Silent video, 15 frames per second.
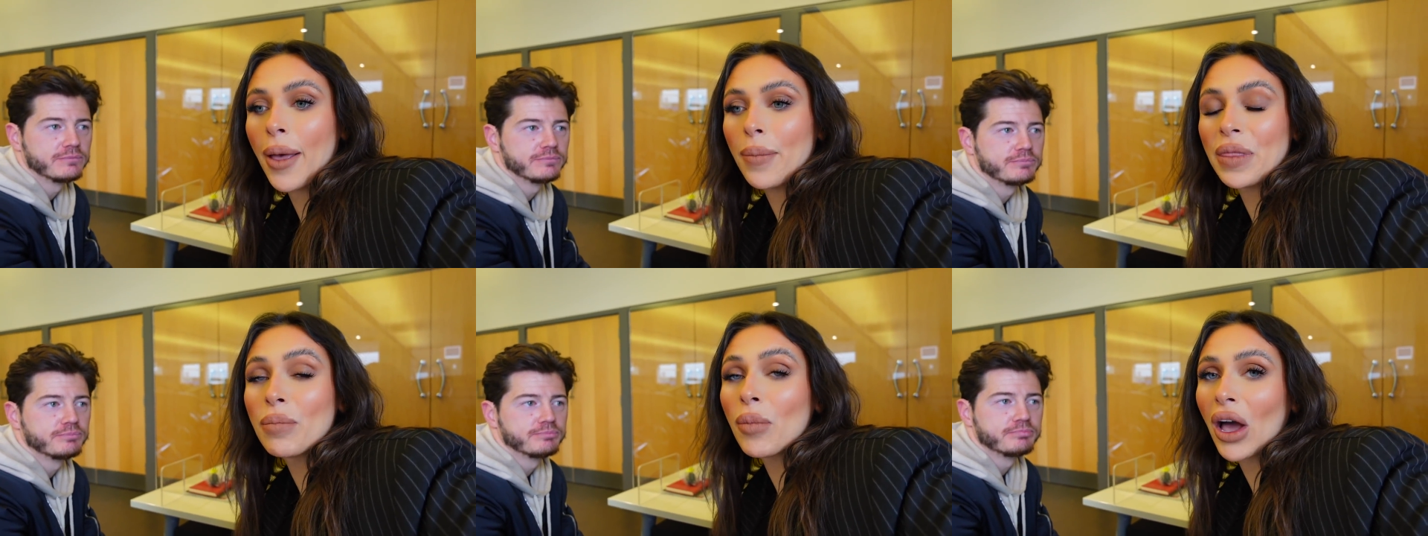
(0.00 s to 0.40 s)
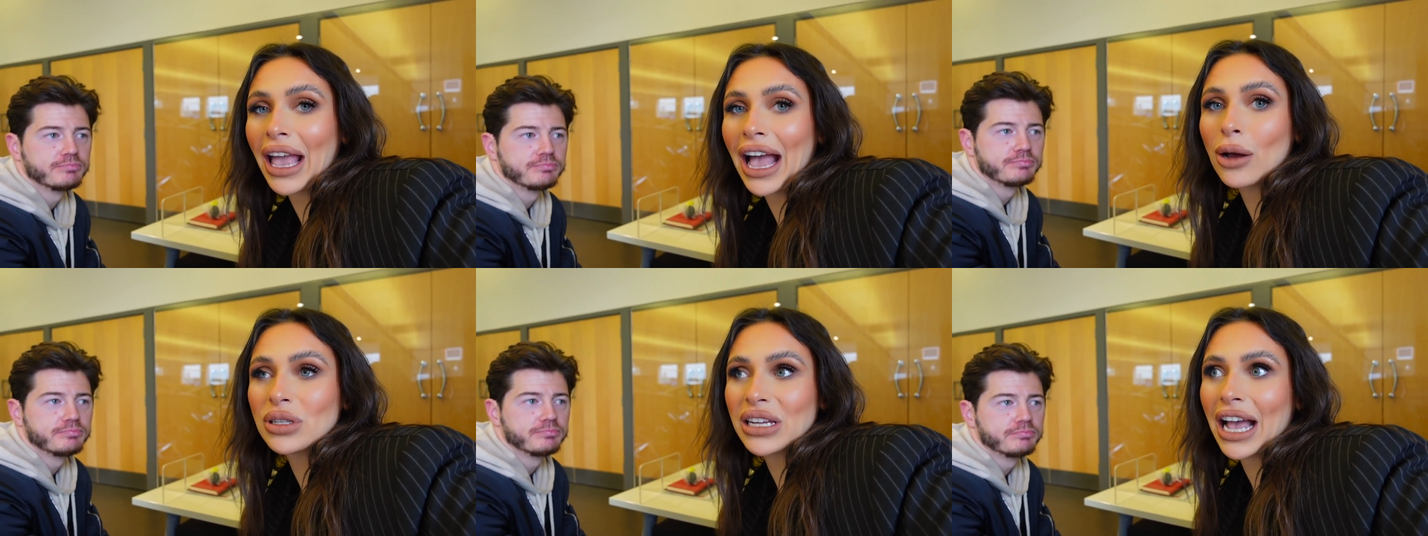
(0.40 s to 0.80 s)
Speaker 1: um, the
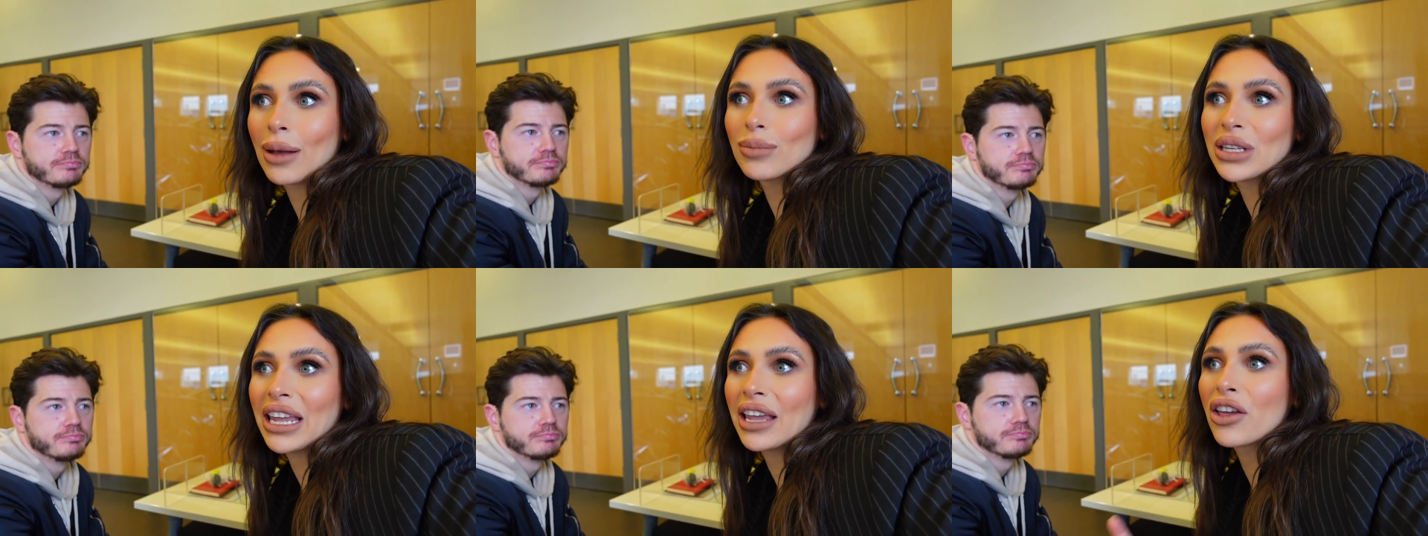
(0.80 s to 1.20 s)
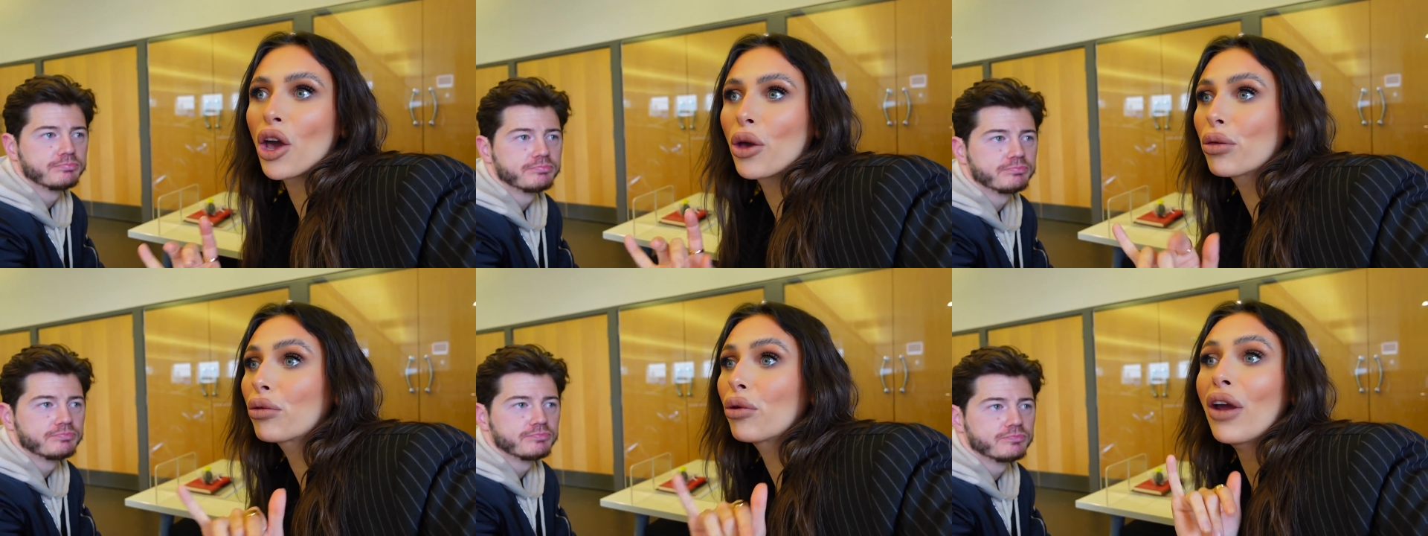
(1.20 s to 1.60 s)
My Audi app, so he can
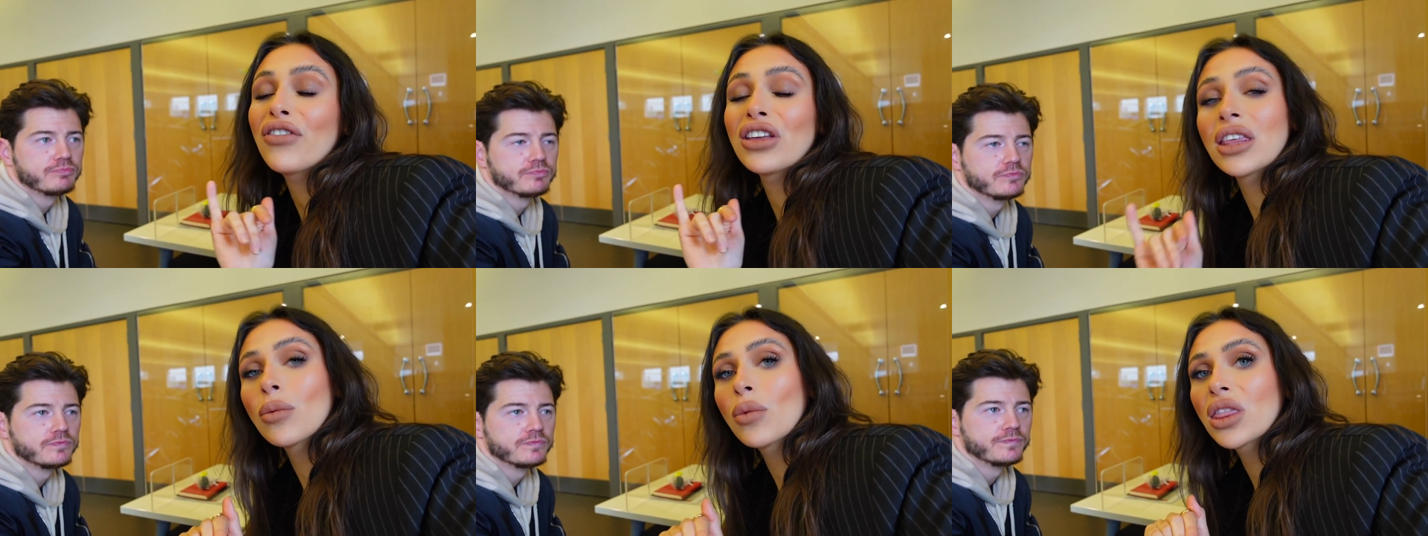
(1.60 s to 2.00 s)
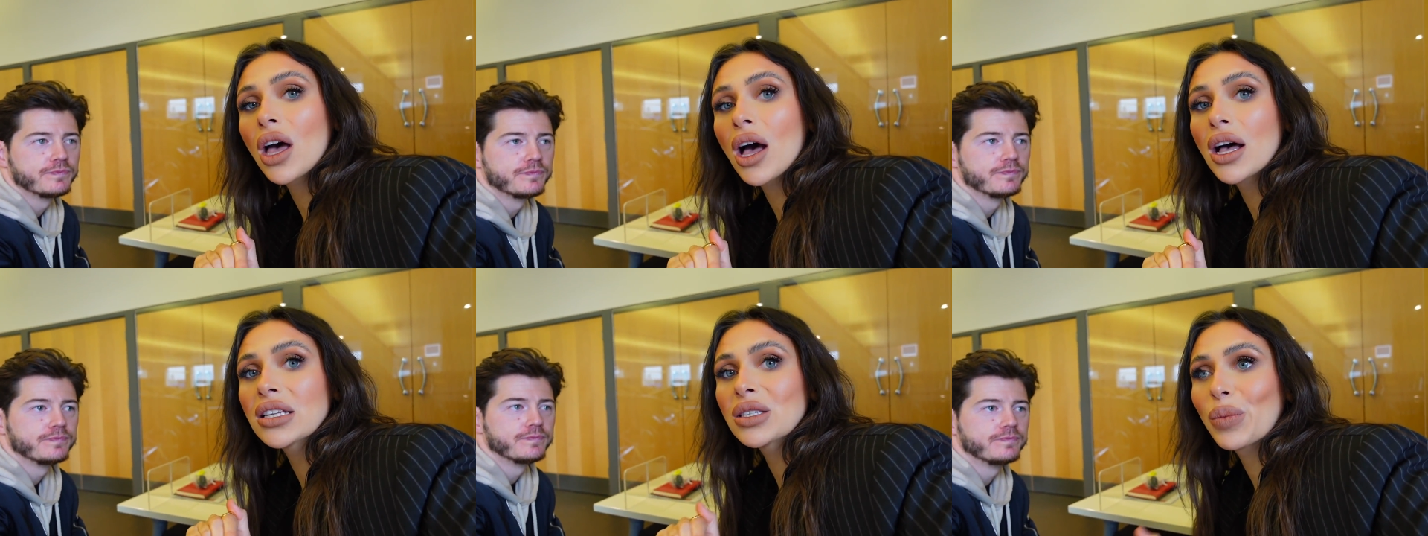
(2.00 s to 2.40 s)
go through everything with
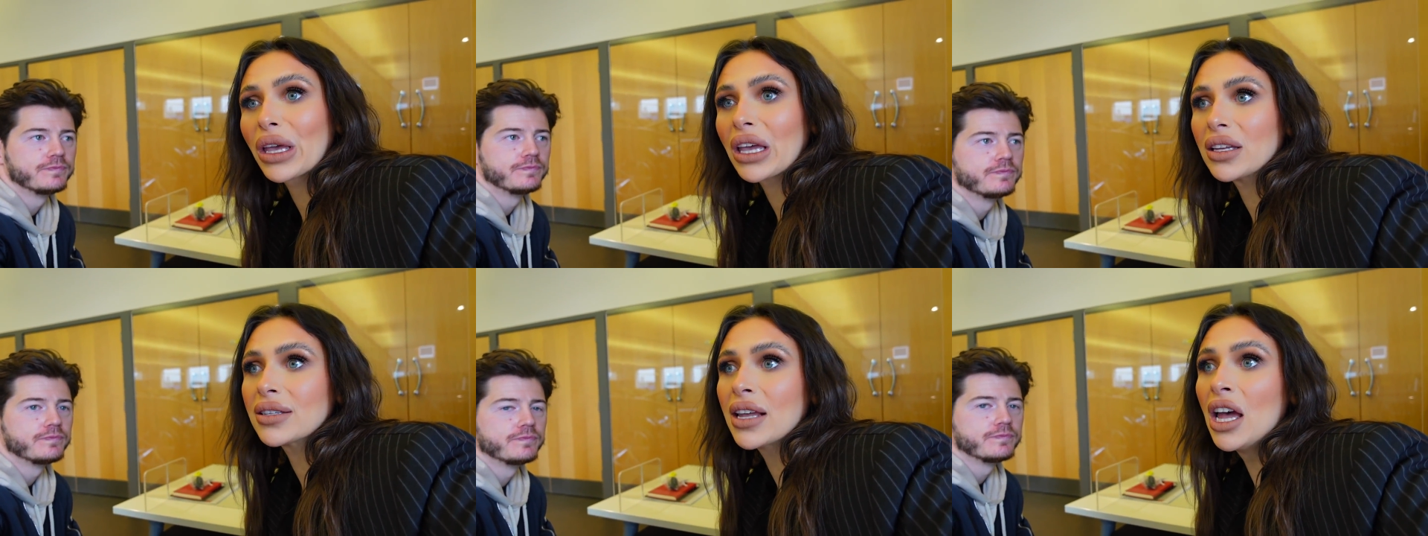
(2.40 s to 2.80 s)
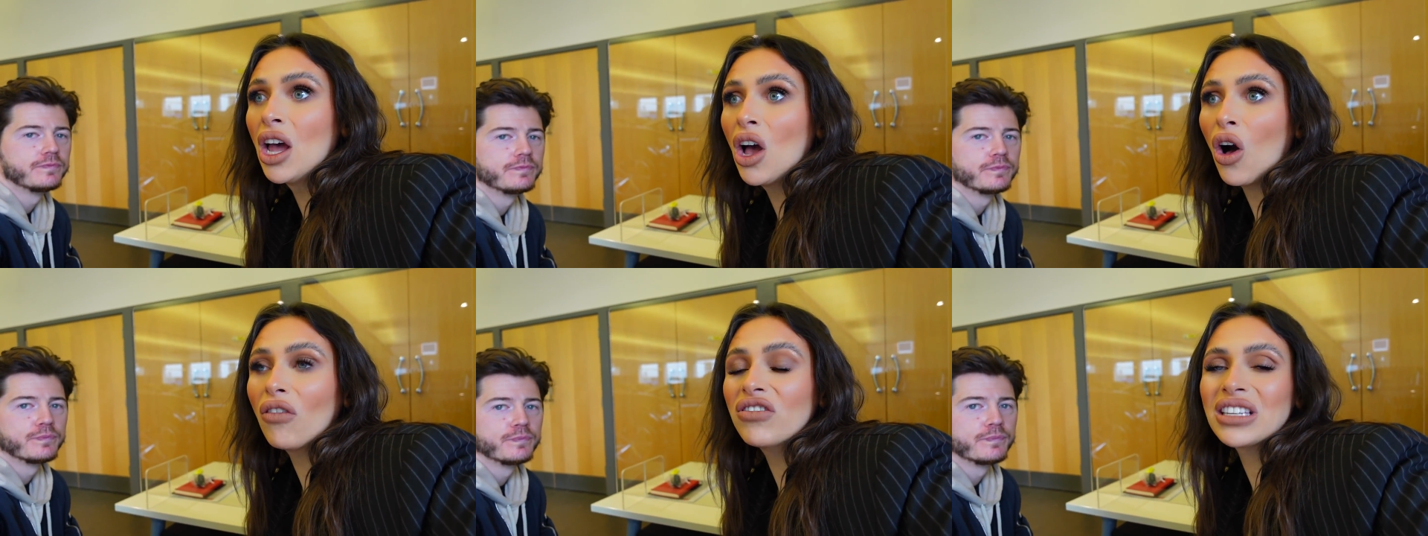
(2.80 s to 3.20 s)
us because
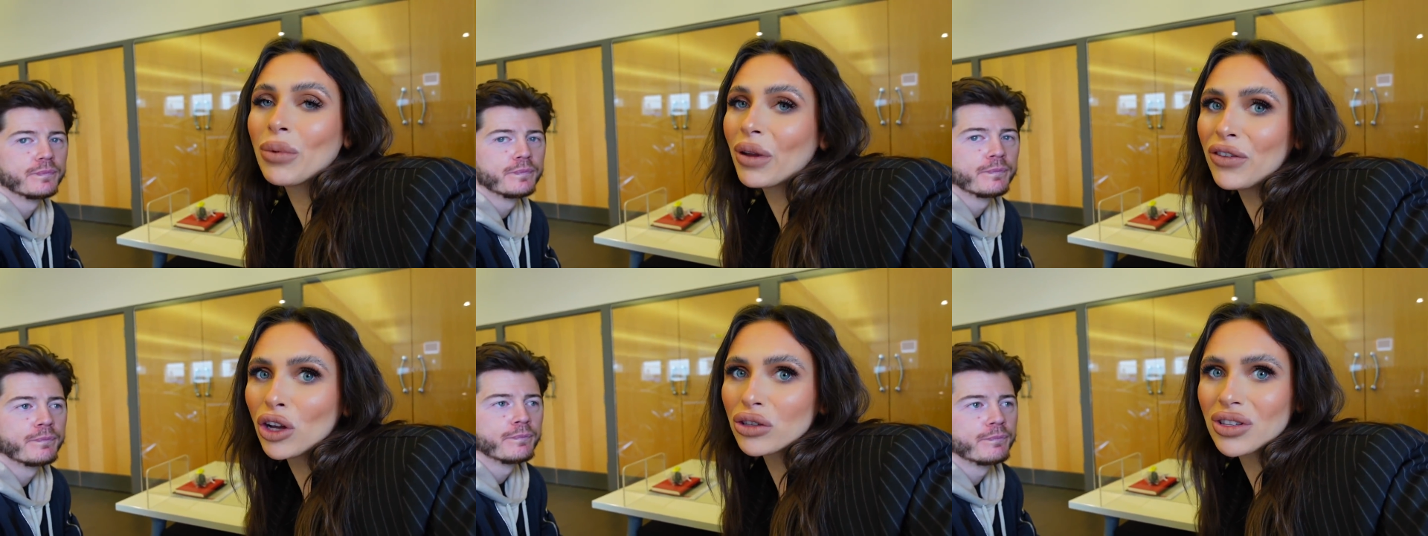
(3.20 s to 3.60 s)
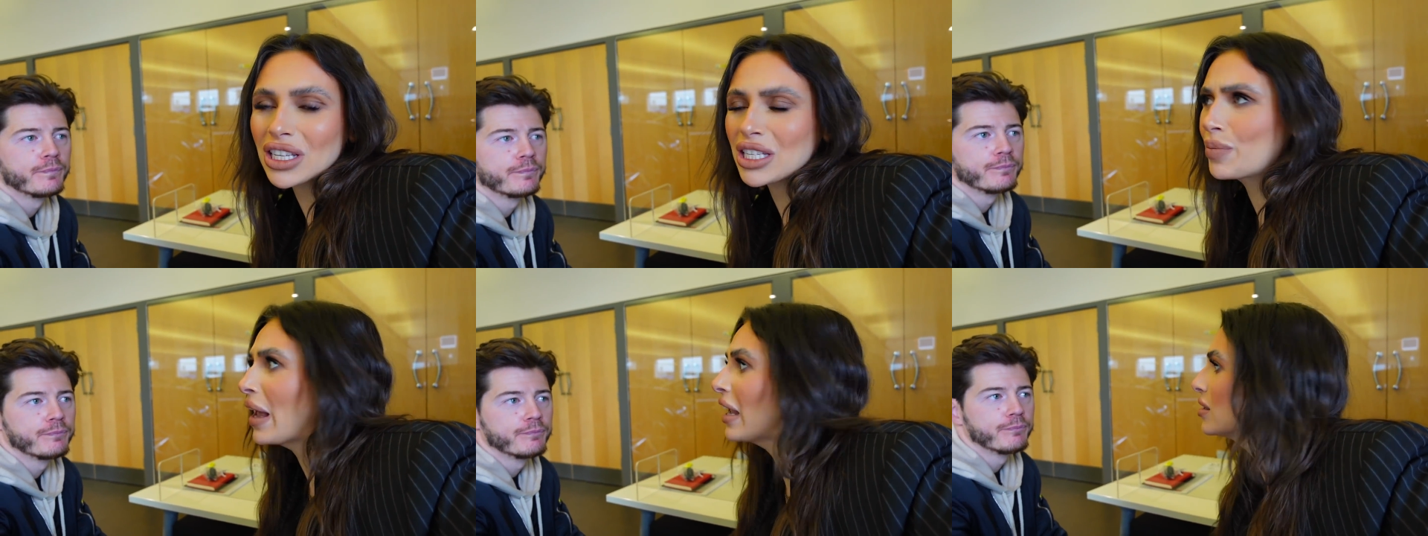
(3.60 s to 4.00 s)
obviously we've looked at
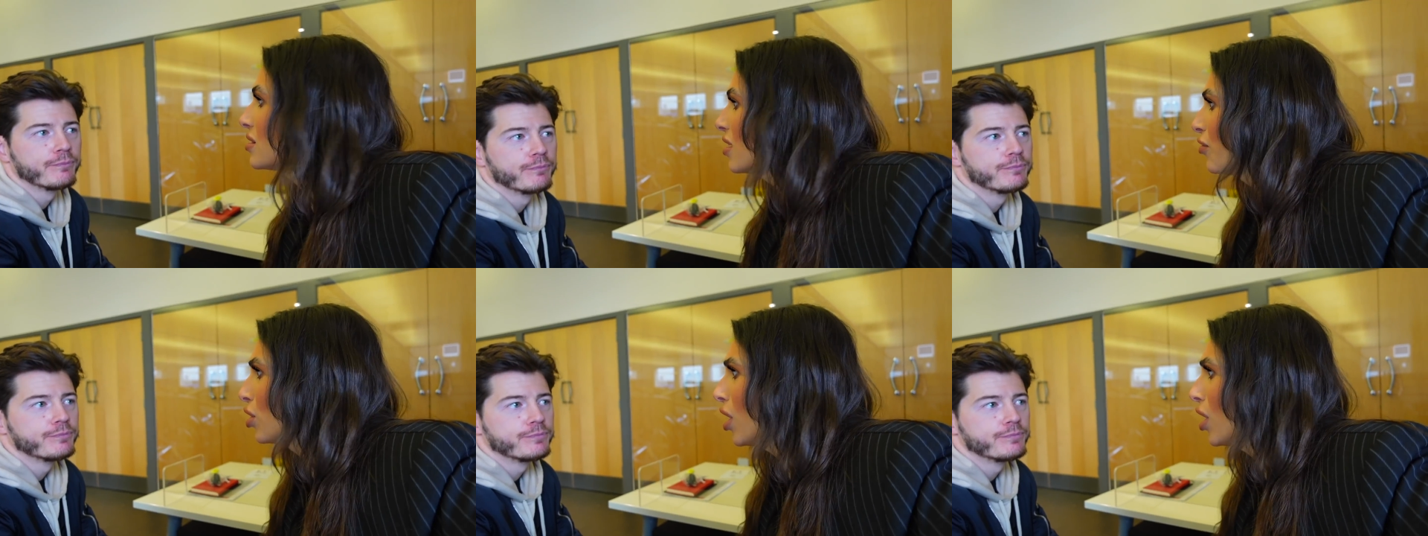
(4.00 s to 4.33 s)
the spec and stuff